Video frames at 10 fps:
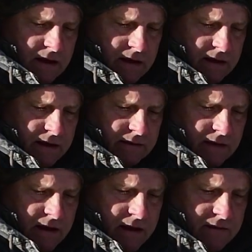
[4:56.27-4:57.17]
I like
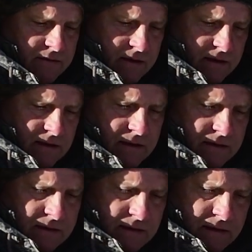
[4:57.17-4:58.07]
to have the
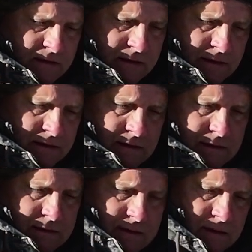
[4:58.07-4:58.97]

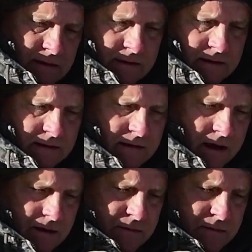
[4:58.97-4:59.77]
This knob